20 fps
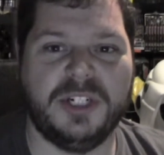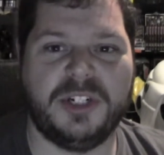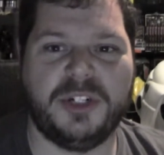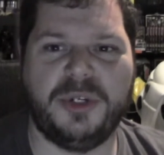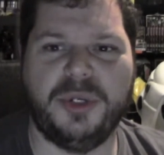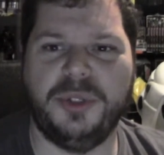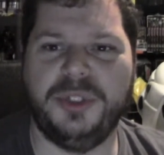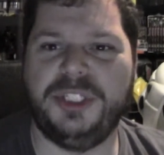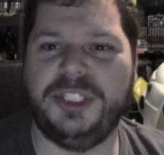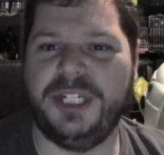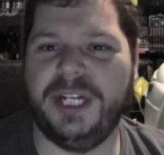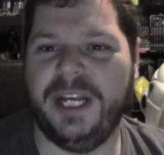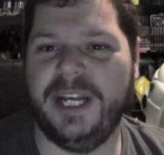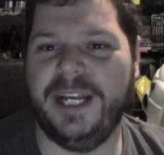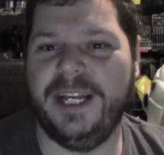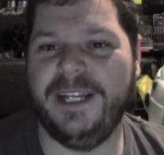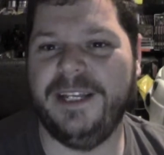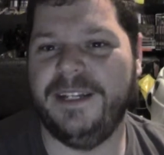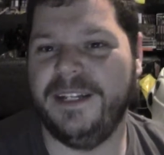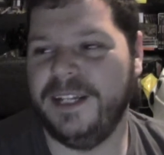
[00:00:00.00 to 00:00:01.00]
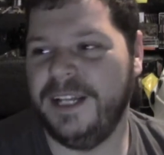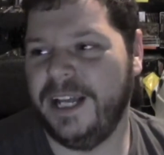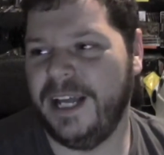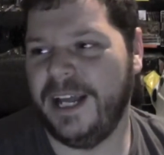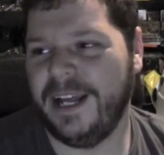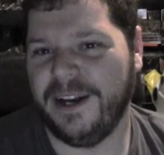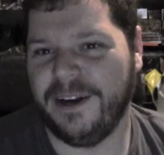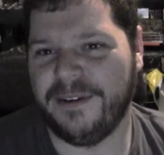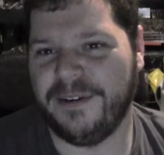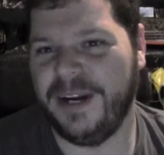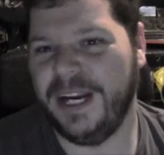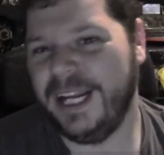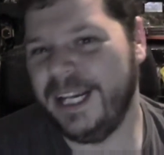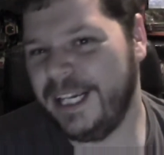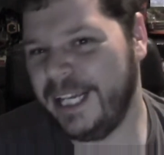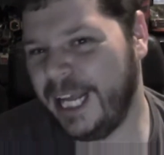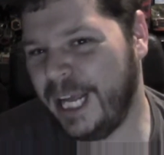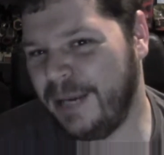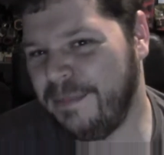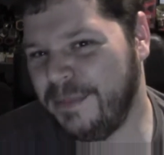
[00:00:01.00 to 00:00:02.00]
crocheted
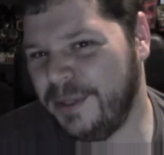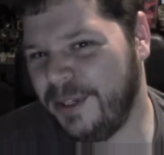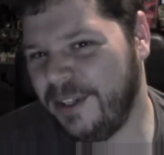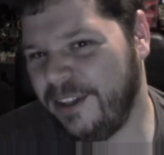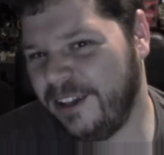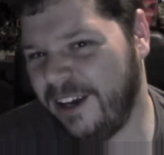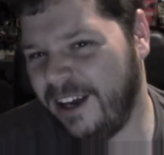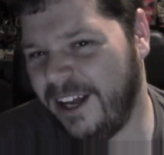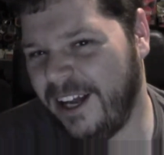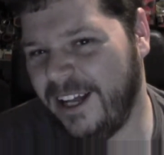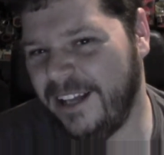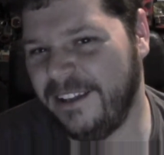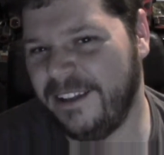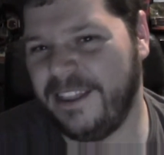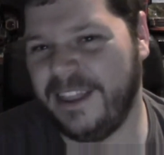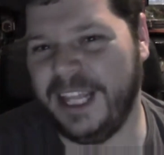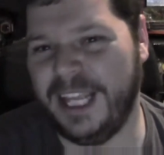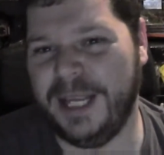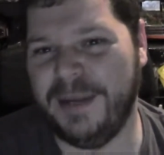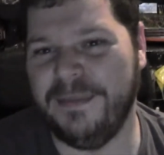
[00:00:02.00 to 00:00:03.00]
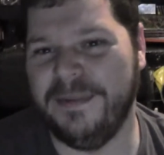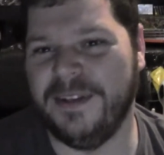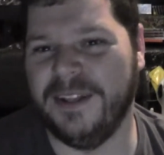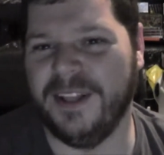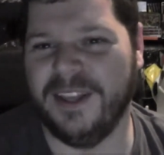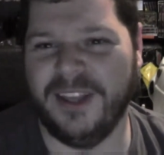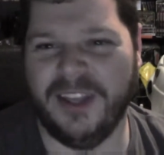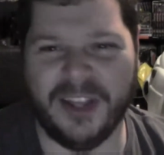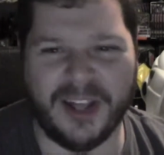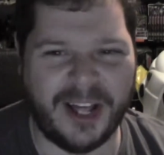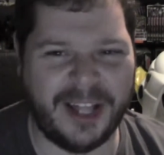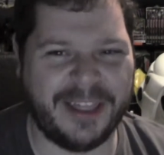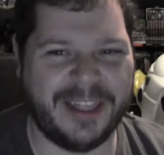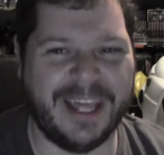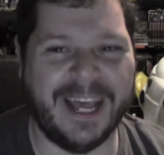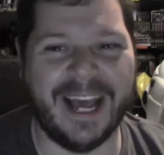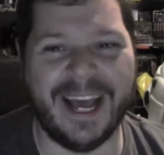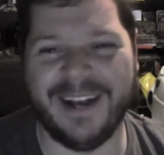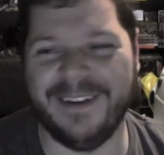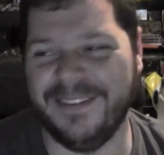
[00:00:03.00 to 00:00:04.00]
Grand Admiral Thrawn themed
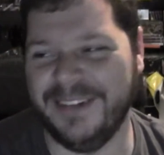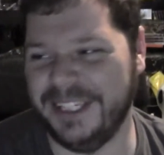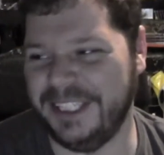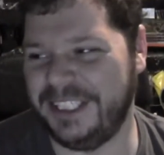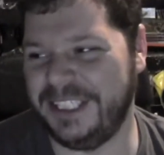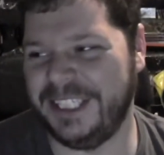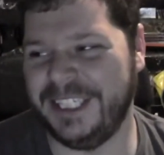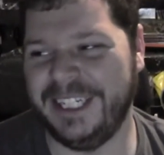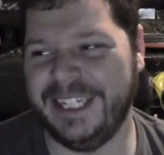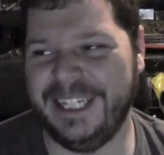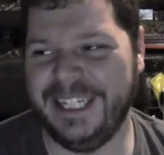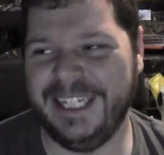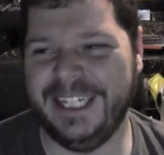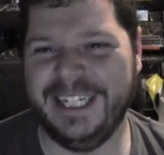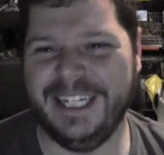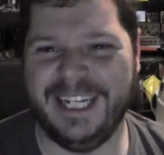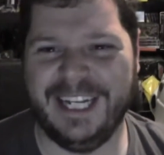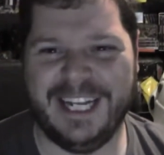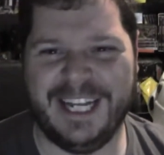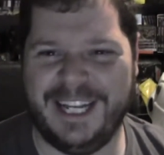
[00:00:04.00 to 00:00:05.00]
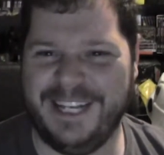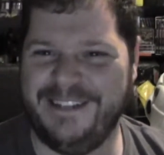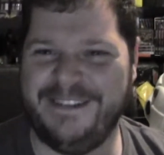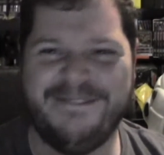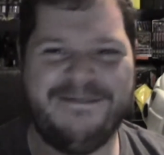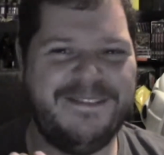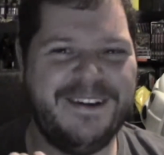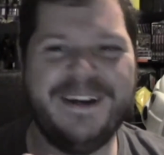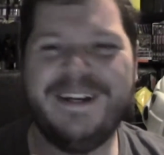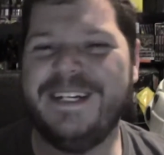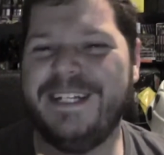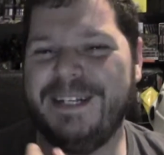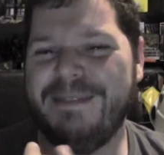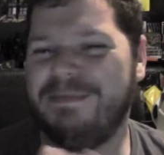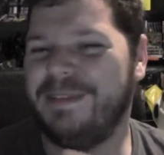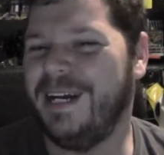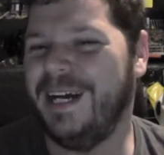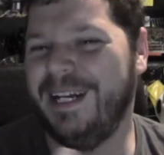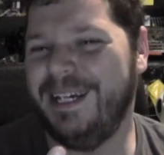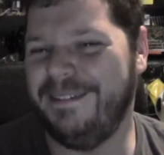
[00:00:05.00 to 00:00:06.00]
Lothcat, which is a very
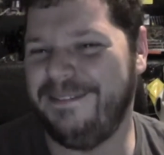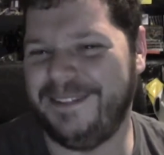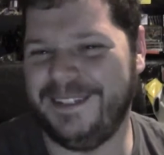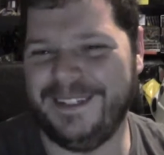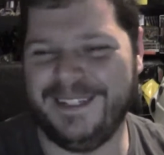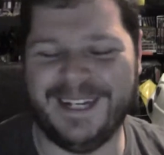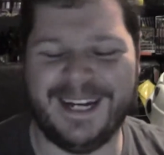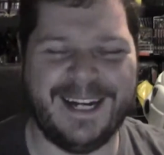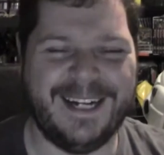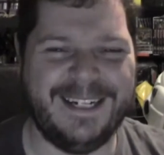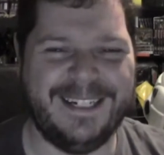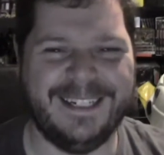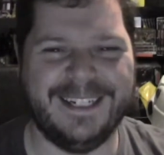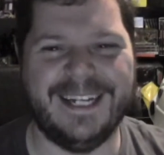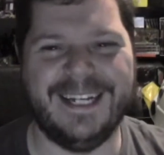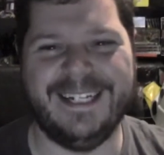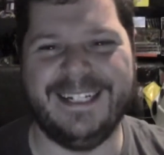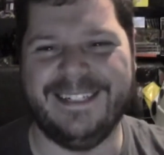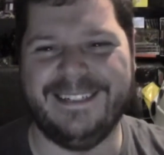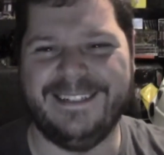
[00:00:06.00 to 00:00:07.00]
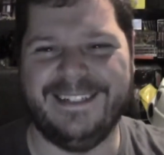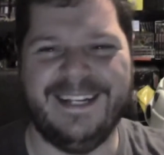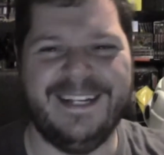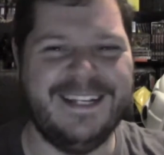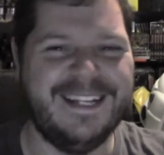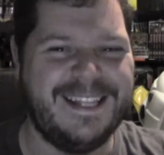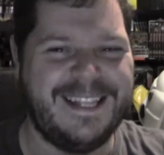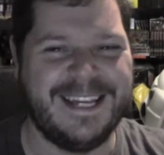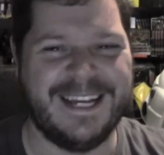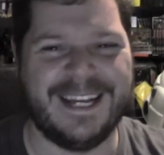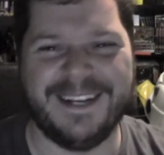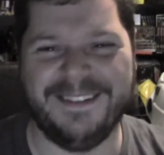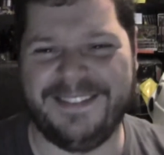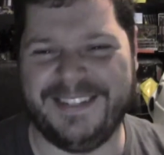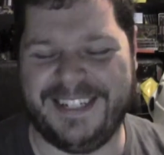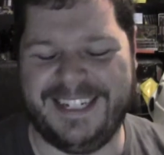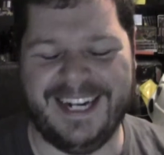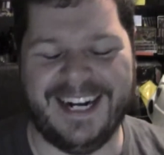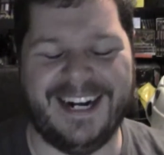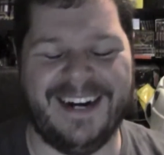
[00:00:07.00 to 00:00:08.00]
deep cut if you're not like in the thick of
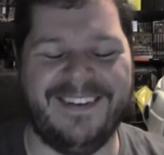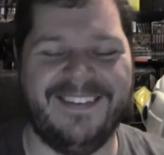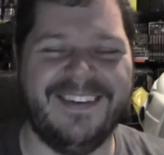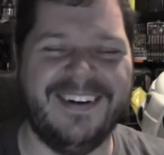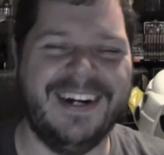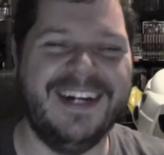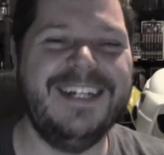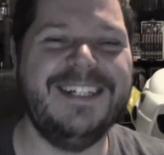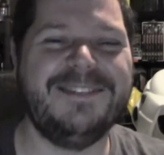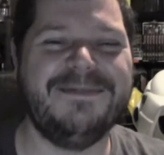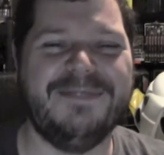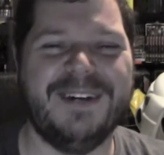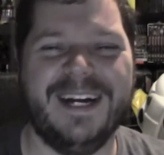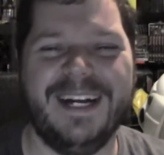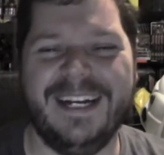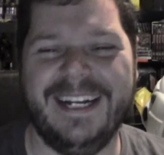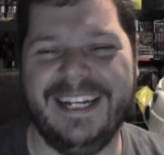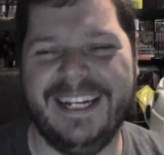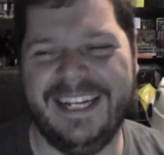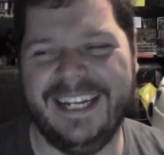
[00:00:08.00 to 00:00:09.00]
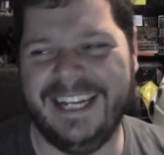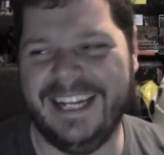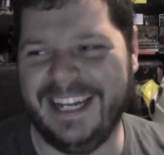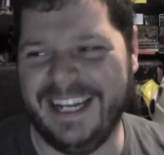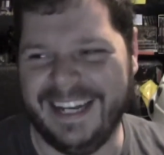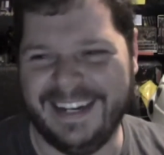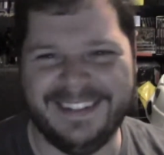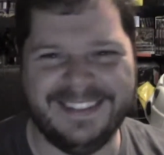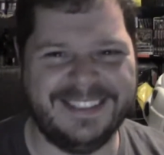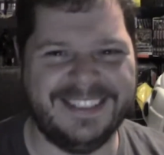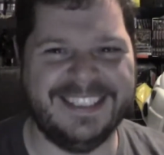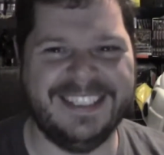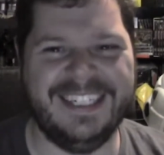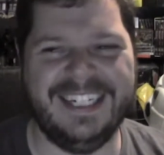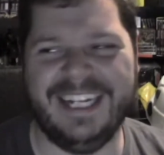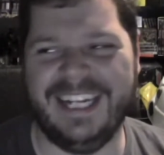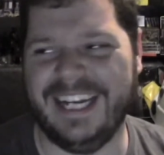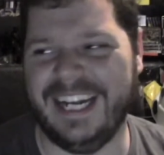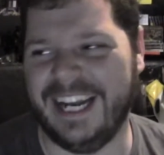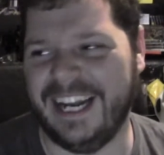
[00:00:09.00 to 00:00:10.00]
Star Wars, but it was really
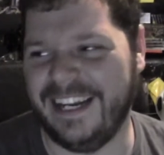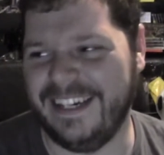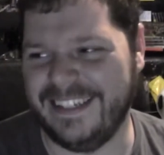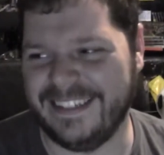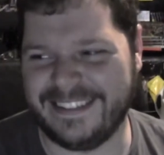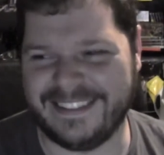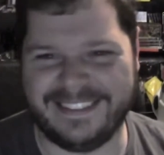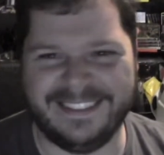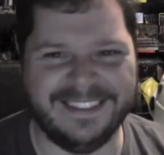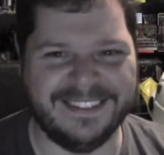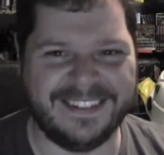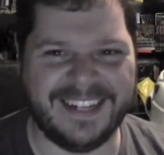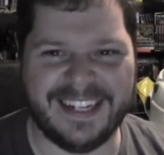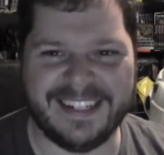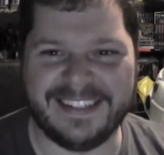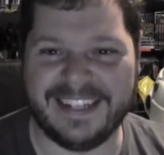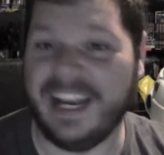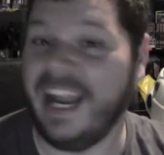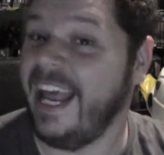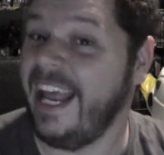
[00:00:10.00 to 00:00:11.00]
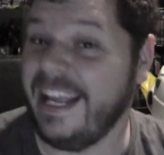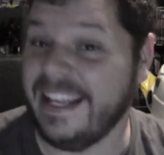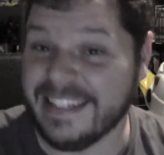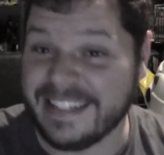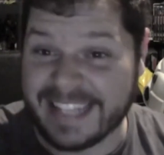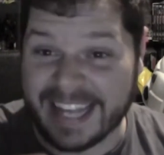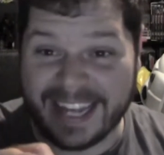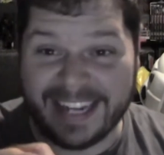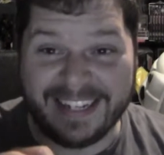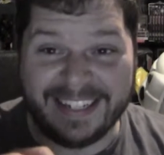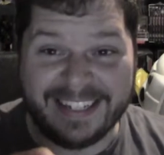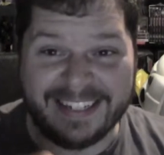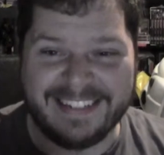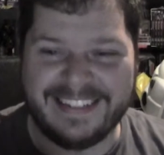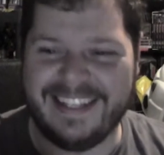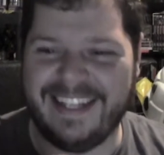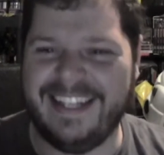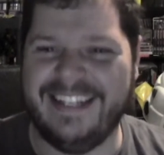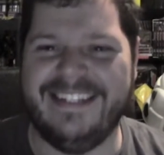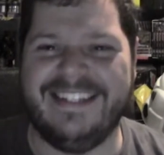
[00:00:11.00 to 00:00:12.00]
neat. And I just, you know, kind of said, "Hey, is that
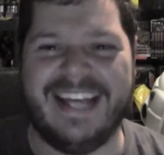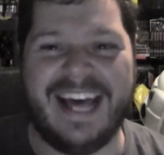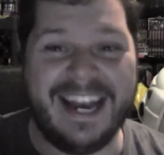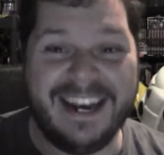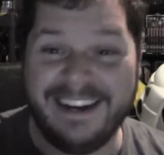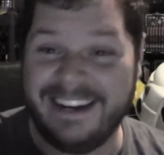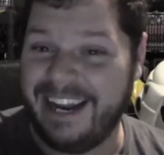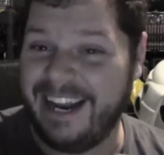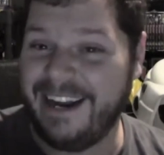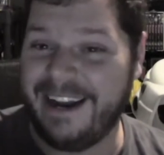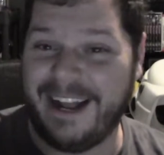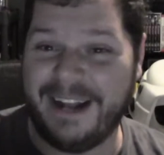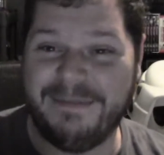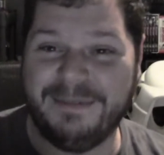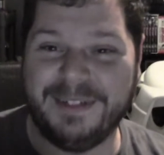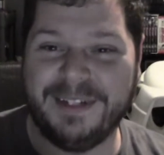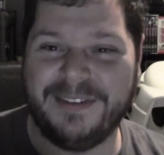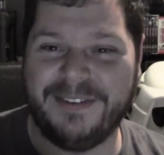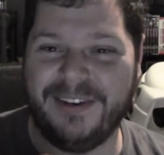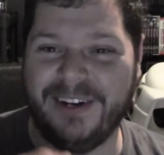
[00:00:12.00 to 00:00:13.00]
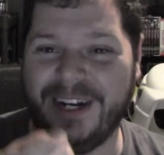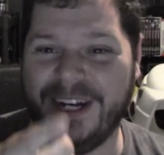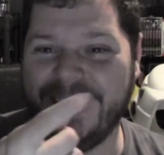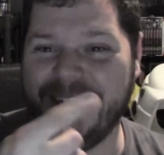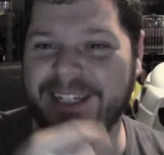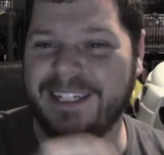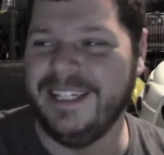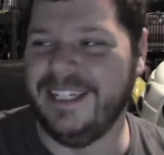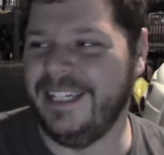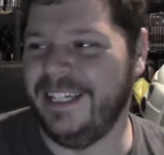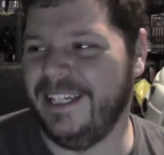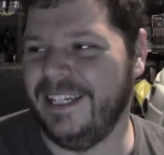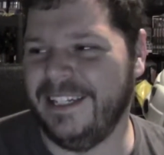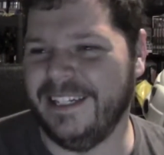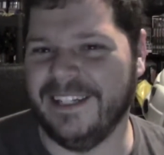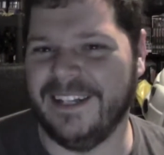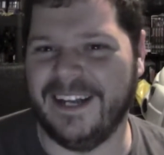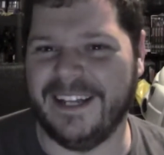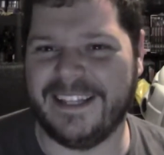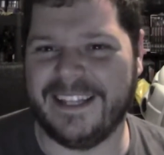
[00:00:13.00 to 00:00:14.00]
is is that an Admiral Thrawn
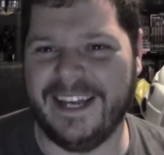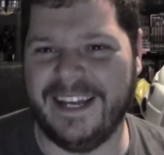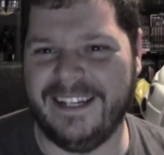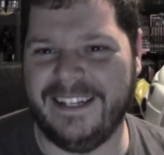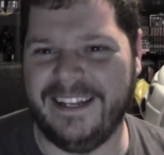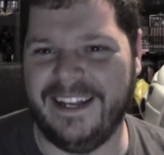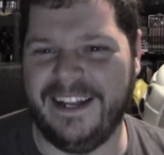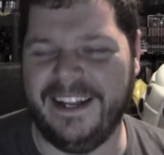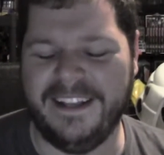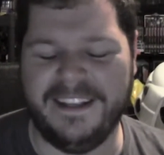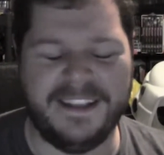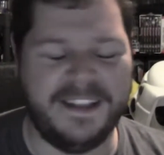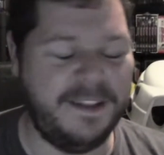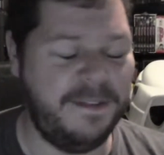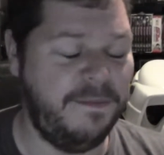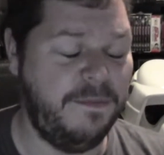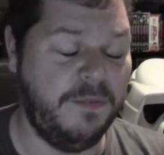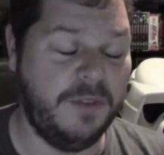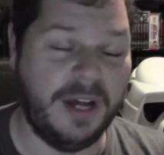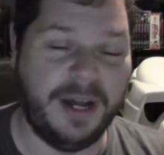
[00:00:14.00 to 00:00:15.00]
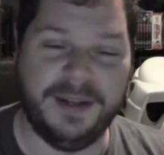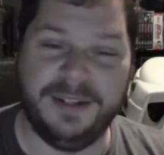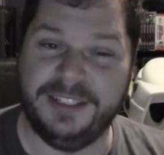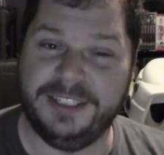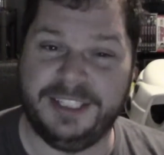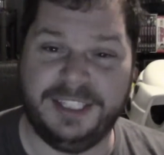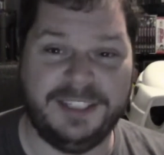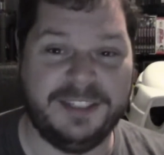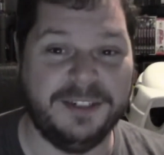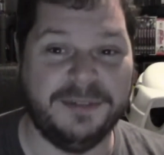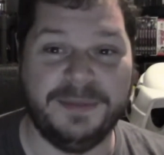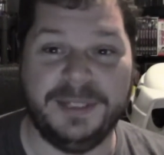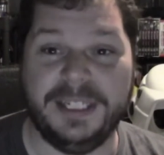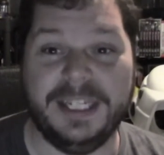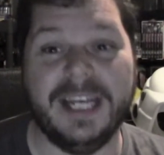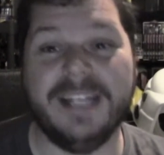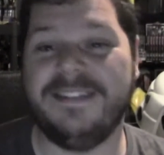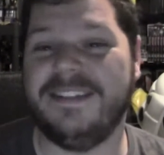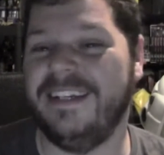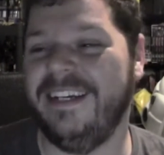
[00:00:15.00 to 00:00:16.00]
Lothcat?" And they, uh, she told me,
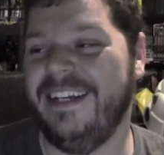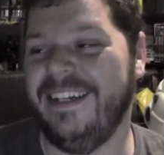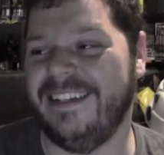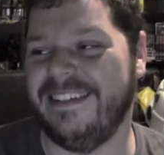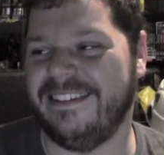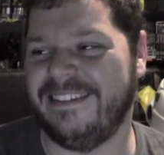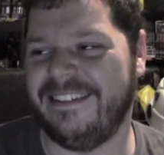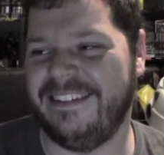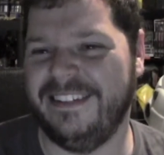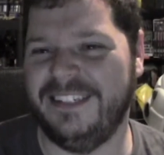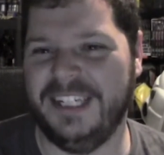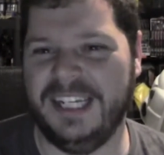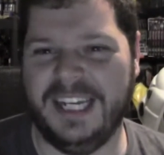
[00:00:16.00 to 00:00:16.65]
"Yes, it is."